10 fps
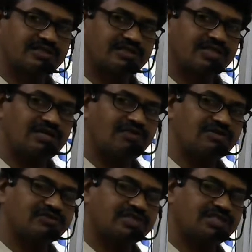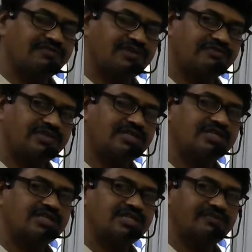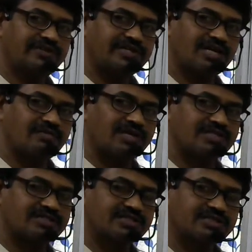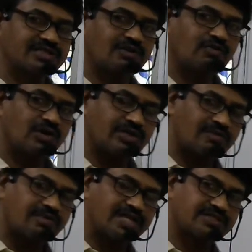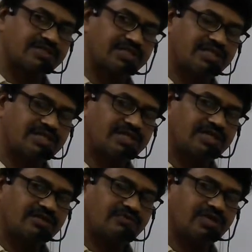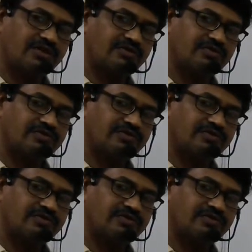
L values are different for different orbitals. What orbitals we have?